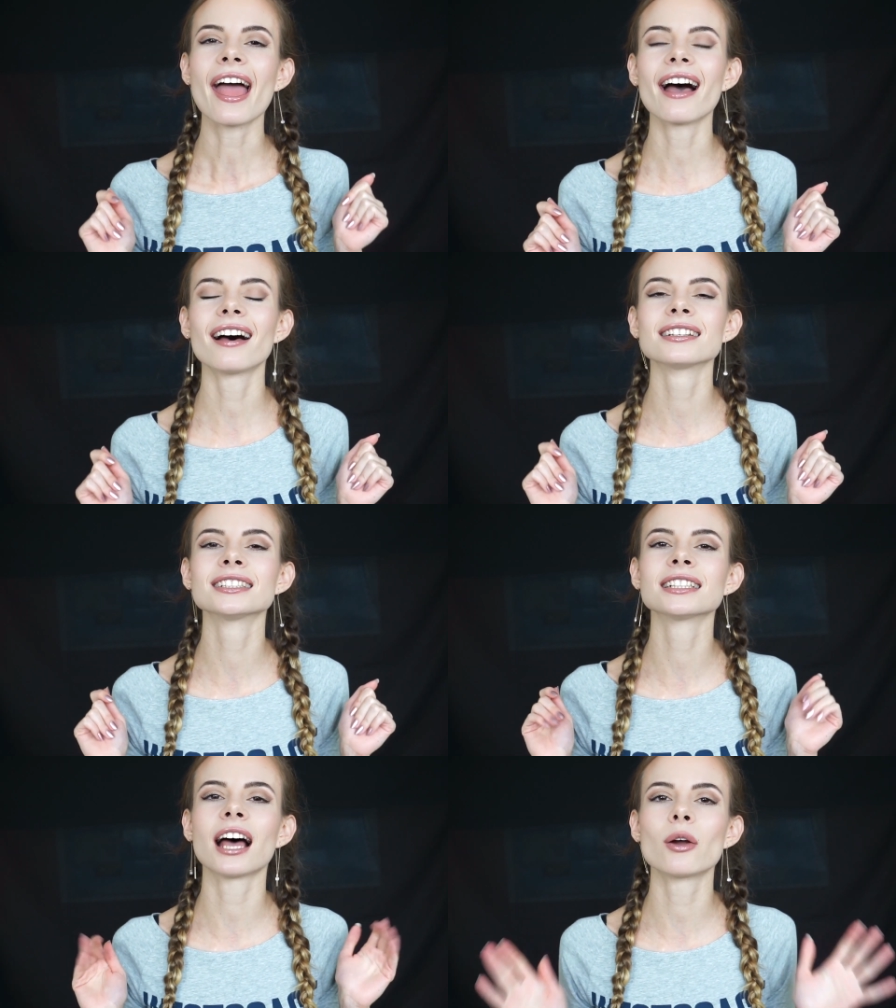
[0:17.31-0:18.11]

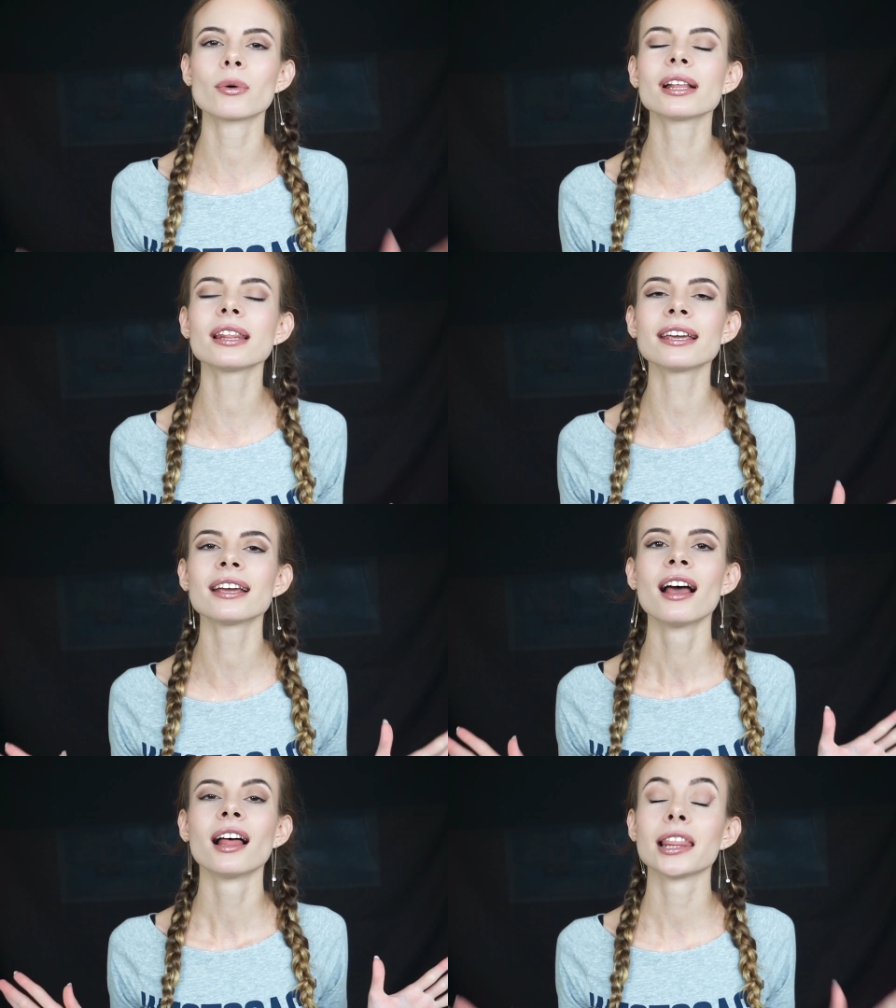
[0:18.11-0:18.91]
and I
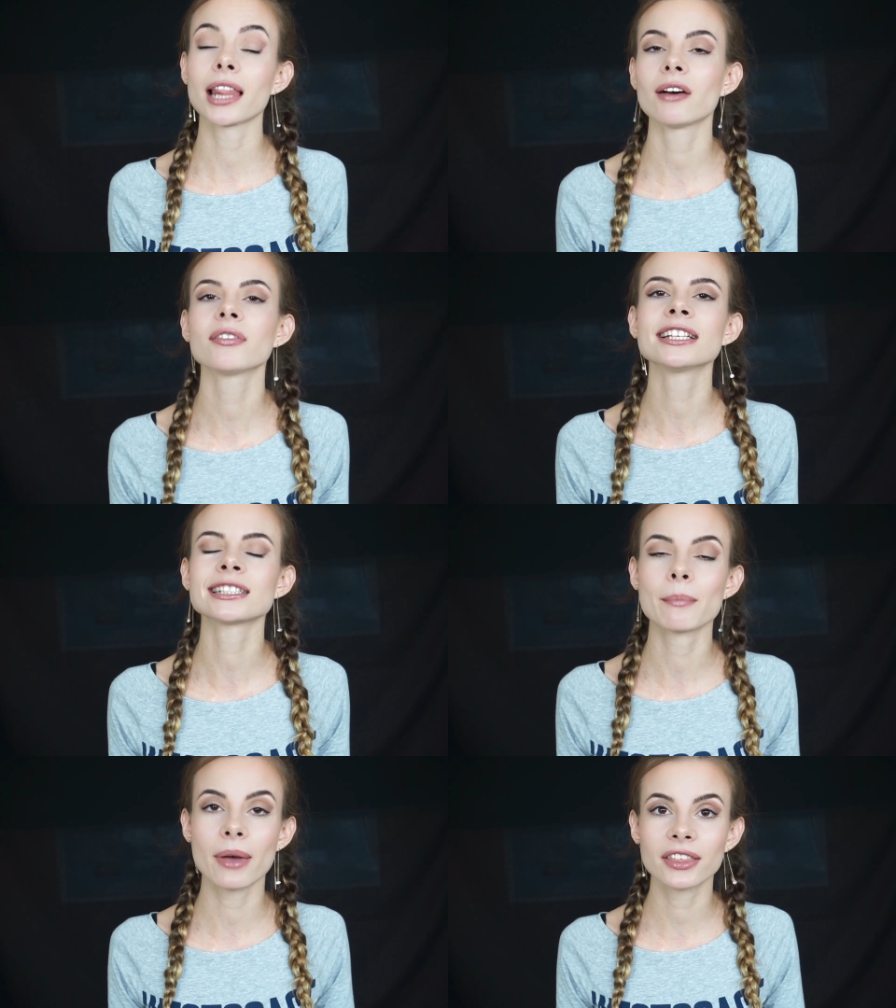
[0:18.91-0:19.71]
really love
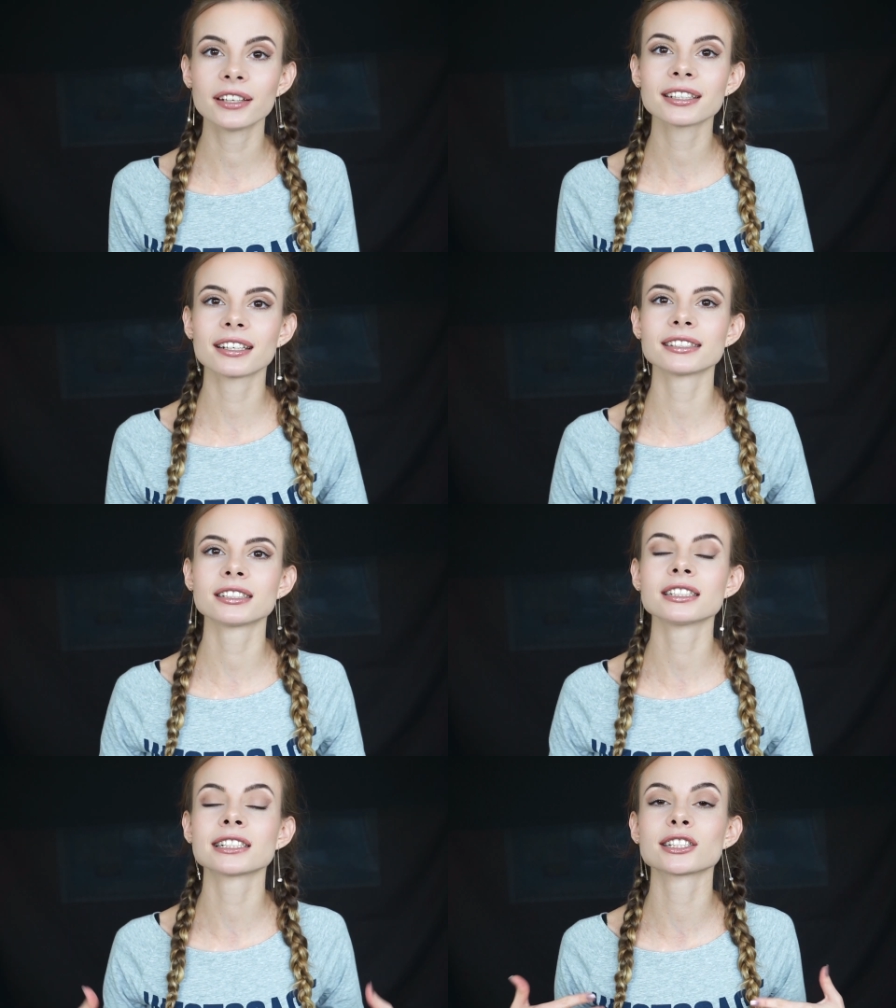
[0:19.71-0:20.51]
this method because it
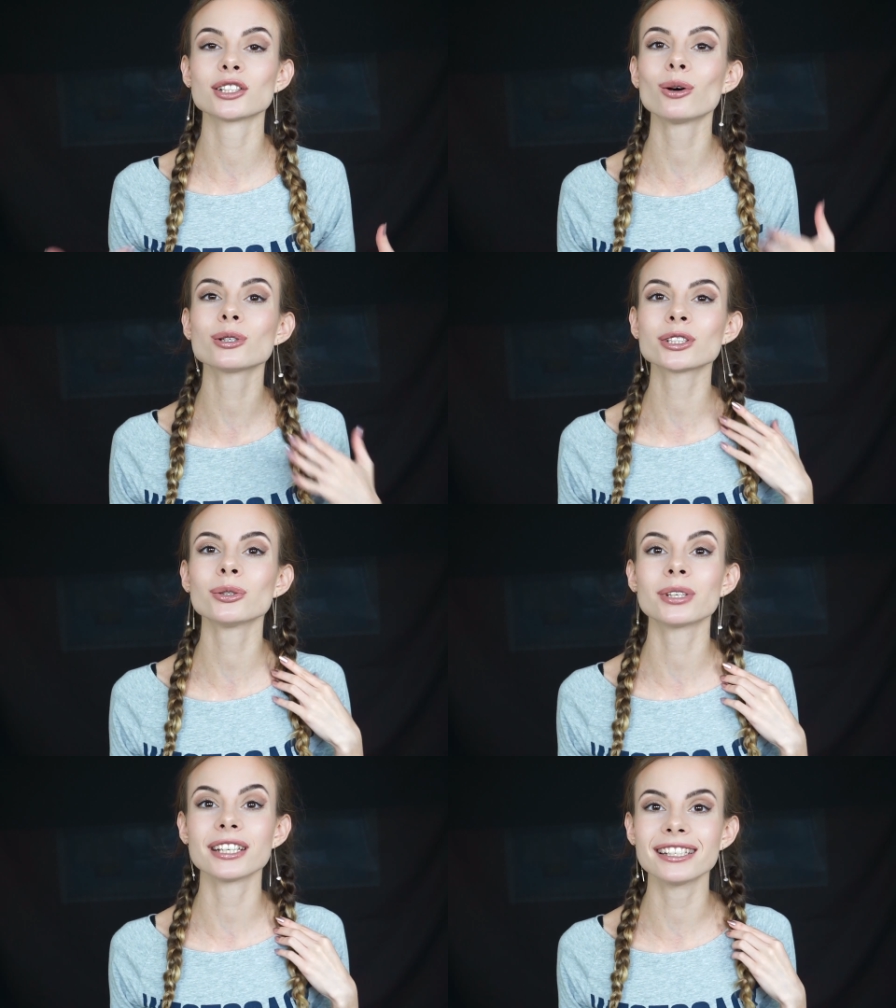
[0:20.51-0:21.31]
is
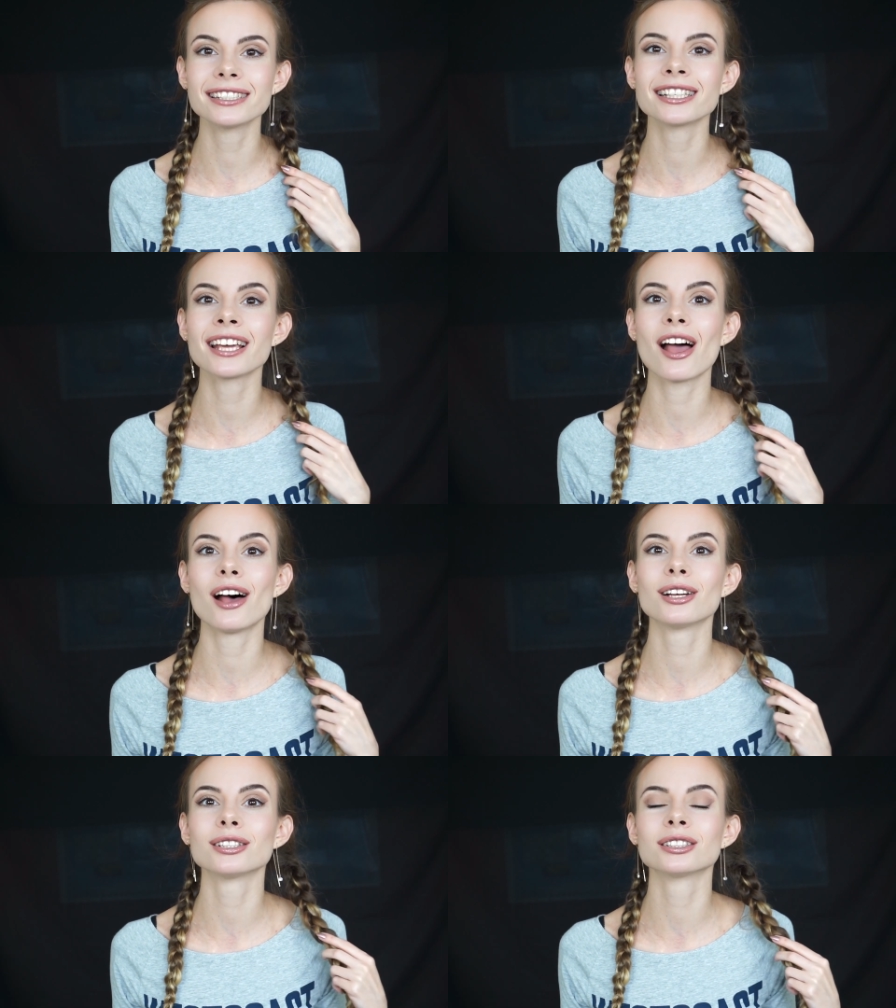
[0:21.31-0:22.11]
so easy,
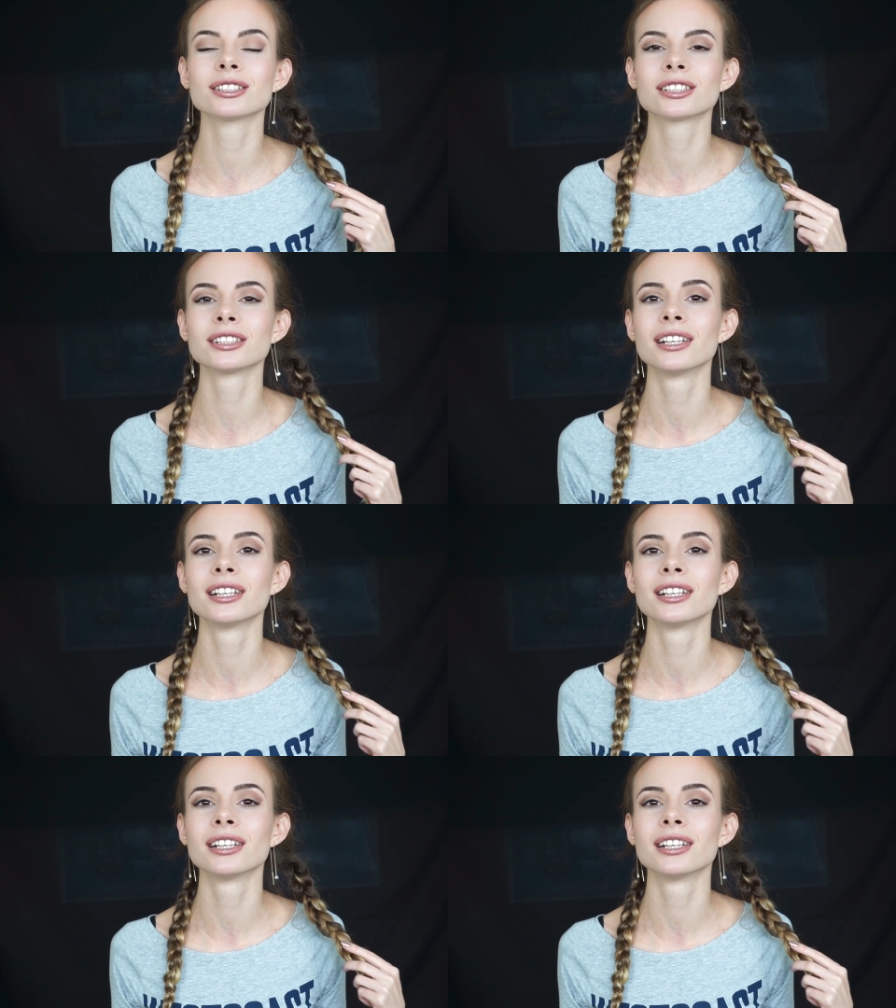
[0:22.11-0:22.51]
and